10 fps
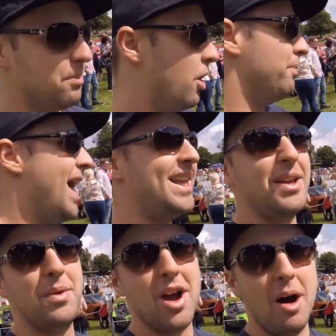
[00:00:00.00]
Come on, anything
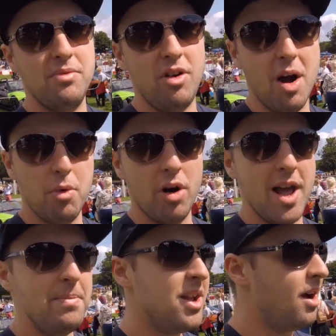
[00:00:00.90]
with carbon fibre on
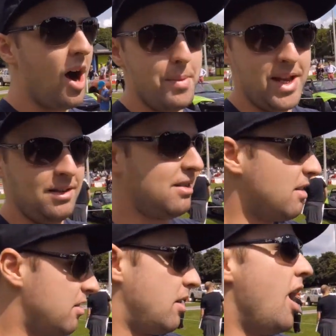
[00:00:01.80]
it. I mean,
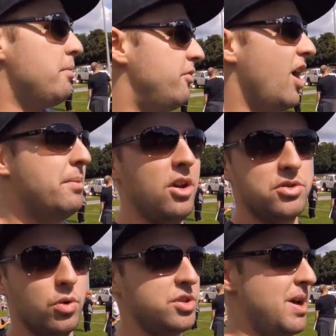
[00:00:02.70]
carbon fibre looks
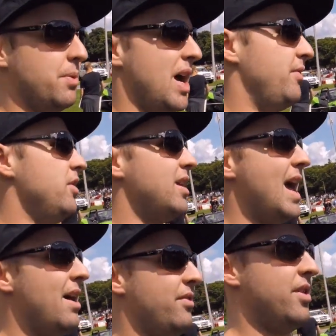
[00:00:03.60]
awesome anyway. If you can
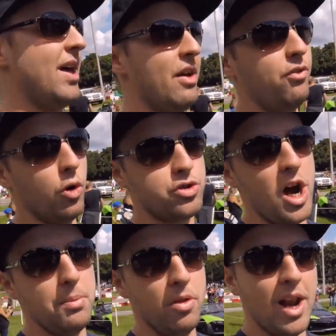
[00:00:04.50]
get that Porsche
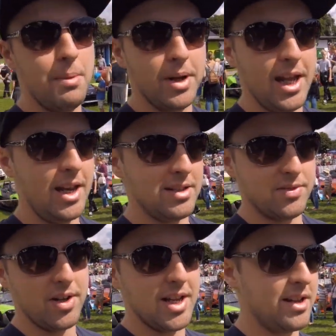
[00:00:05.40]
carbon on the Lamborghinis, that's
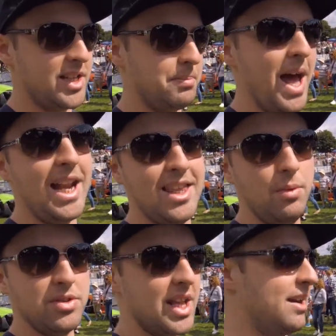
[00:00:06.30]
fantastic. But anything
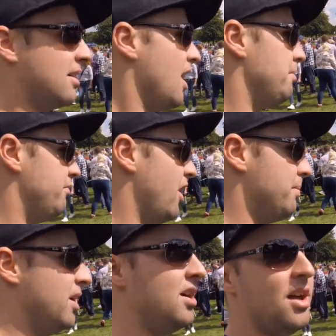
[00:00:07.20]
with standard carbon
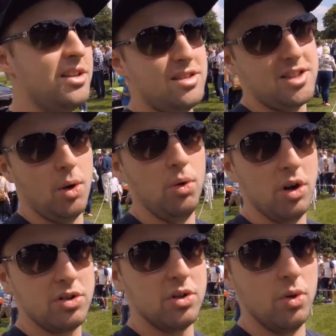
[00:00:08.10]
fibre still
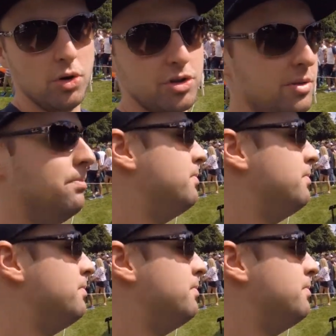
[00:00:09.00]
looks awesome.